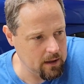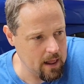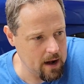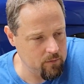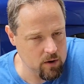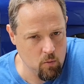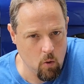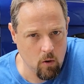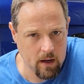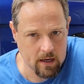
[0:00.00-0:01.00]
a lot of
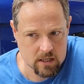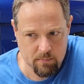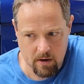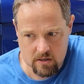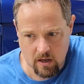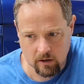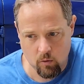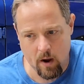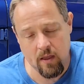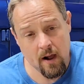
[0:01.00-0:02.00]
rewarding experience along the
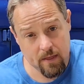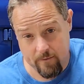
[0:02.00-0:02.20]
way.